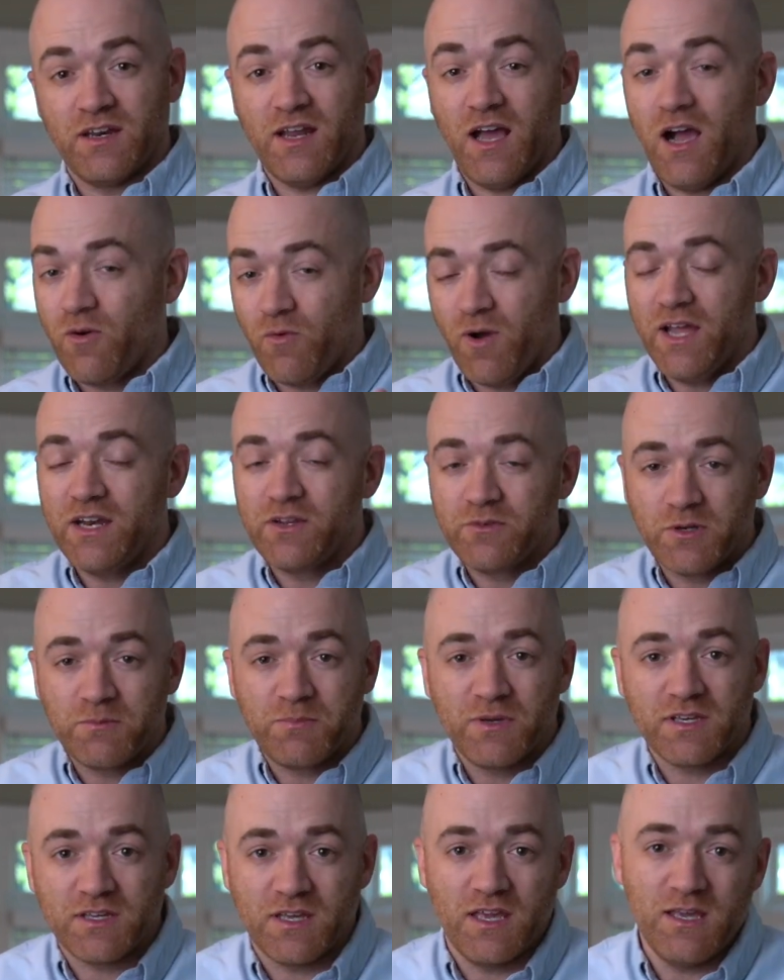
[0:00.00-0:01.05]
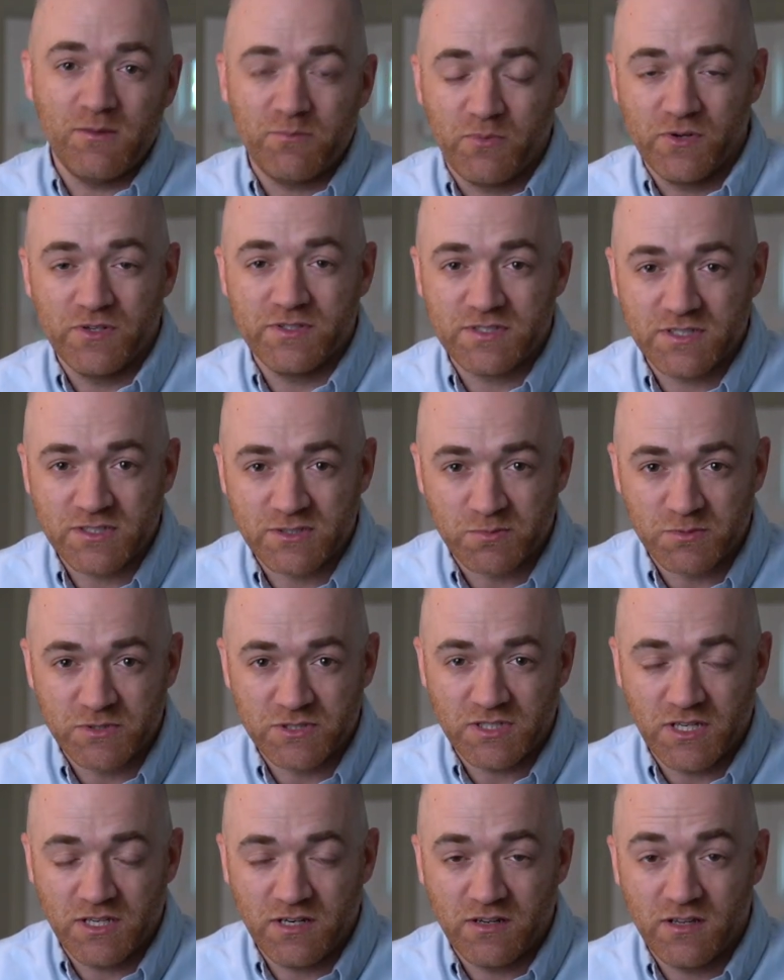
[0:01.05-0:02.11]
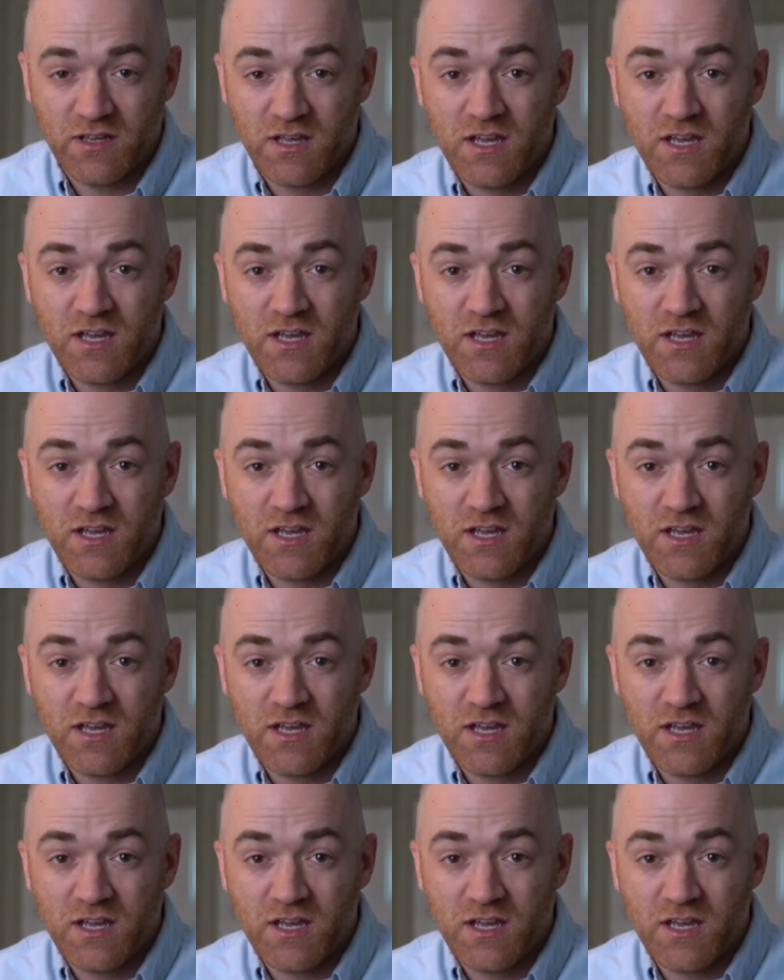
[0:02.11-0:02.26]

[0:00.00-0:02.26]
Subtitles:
Now, why do we pick 8.6%?